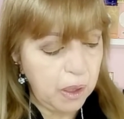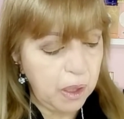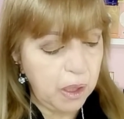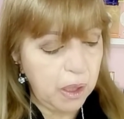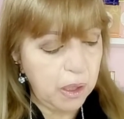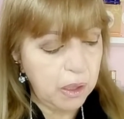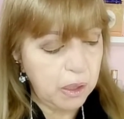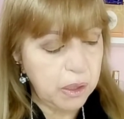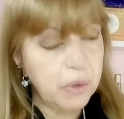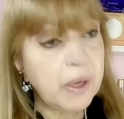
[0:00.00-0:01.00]

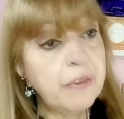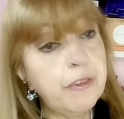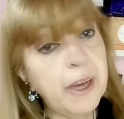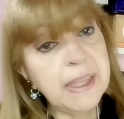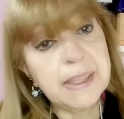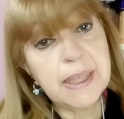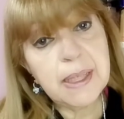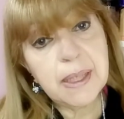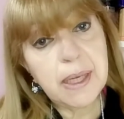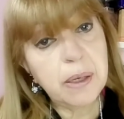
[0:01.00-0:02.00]
And you can find
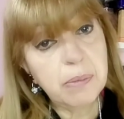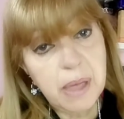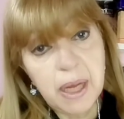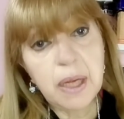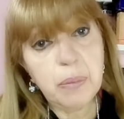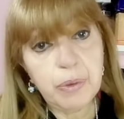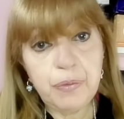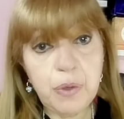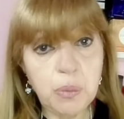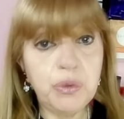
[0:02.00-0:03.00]
sandal in many
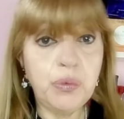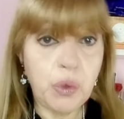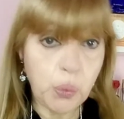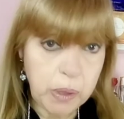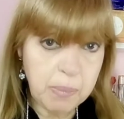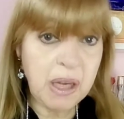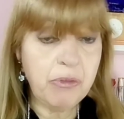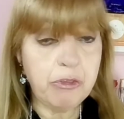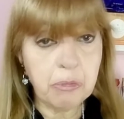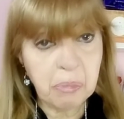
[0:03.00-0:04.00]
perfumes for women
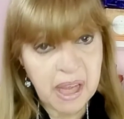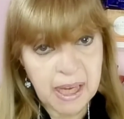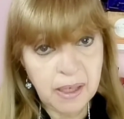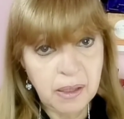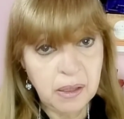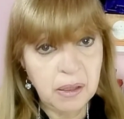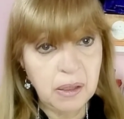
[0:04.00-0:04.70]
and for men.